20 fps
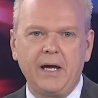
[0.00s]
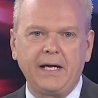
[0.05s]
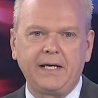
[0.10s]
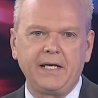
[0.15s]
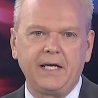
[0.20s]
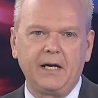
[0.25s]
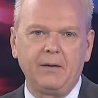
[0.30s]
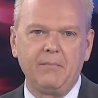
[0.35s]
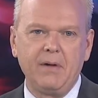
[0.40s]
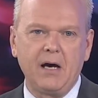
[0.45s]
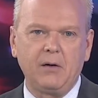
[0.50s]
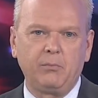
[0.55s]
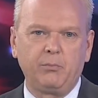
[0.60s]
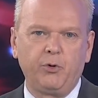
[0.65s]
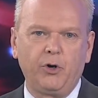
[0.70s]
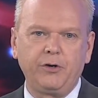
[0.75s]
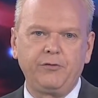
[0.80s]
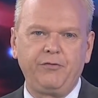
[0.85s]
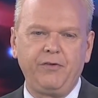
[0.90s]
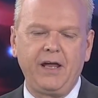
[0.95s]
Back in, a Mountain
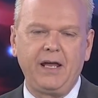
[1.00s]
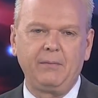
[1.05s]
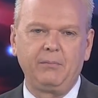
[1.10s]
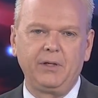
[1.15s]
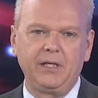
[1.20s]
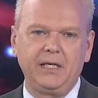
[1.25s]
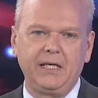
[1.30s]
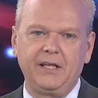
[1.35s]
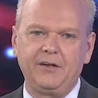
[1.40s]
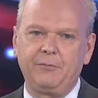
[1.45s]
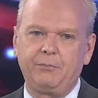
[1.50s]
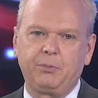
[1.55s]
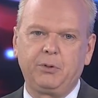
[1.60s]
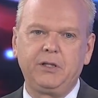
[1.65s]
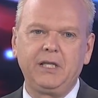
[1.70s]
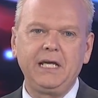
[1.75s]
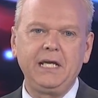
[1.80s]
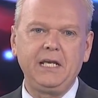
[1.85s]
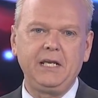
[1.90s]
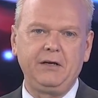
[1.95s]
Brook family, they're
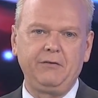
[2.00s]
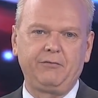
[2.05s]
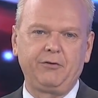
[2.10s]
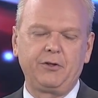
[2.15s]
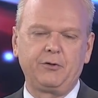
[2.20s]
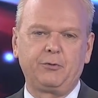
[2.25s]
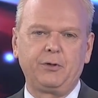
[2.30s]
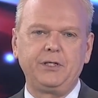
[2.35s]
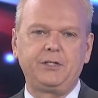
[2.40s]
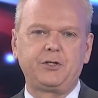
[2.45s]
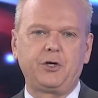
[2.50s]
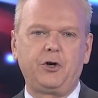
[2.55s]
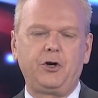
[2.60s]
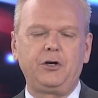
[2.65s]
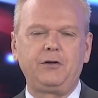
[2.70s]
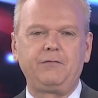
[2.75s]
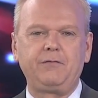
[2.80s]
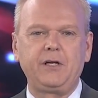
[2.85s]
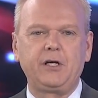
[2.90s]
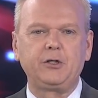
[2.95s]
pleading for the
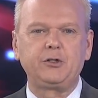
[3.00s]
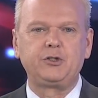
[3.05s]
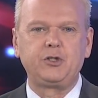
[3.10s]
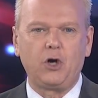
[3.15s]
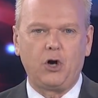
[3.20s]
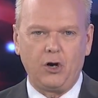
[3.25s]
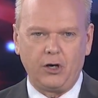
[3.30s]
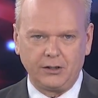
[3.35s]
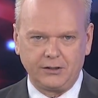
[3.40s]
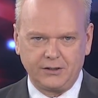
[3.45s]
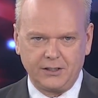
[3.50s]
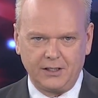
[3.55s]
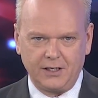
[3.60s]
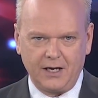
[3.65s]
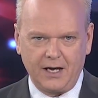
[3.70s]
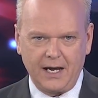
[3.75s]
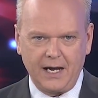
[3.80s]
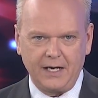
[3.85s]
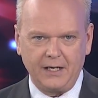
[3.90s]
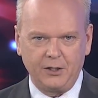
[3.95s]
return of their dog
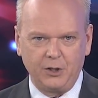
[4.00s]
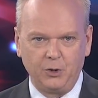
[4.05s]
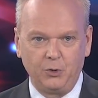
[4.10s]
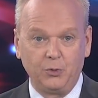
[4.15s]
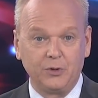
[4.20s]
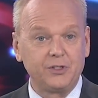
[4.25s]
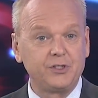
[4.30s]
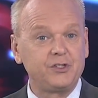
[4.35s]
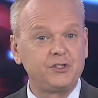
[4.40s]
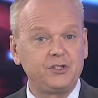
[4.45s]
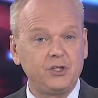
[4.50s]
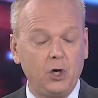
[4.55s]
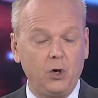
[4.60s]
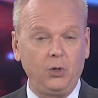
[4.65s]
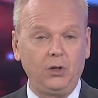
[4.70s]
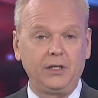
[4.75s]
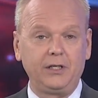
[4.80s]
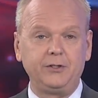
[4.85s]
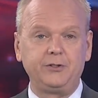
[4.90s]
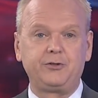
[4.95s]
tonight, who was
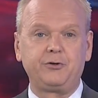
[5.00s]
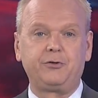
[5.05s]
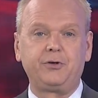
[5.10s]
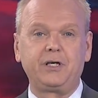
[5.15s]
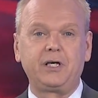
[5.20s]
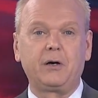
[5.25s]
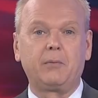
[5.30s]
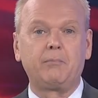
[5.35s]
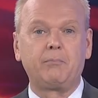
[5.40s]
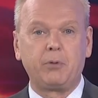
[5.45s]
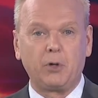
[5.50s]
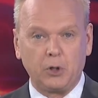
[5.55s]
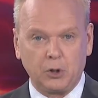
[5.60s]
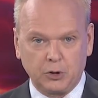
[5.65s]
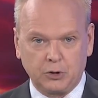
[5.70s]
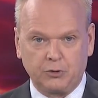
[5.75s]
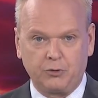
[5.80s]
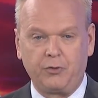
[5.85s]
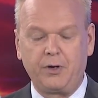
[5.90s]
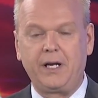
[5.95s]
stolen during a
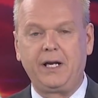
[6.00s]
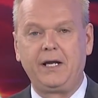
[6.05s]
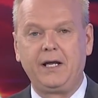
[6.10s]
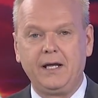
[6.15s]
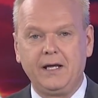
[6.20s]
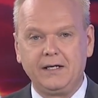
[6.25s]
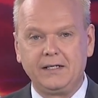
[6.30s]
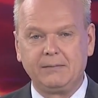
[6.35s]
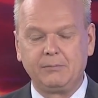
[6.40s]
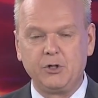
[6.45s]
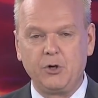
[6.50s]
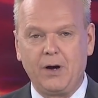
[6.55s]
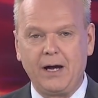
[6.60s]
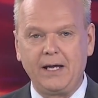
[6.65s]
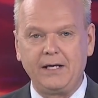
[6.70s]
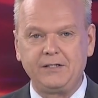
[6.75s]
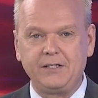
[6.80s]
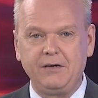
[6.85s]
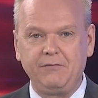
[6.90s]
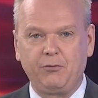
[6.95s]
burglary.
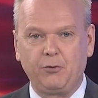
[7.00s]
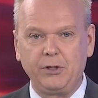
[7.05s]
WIAT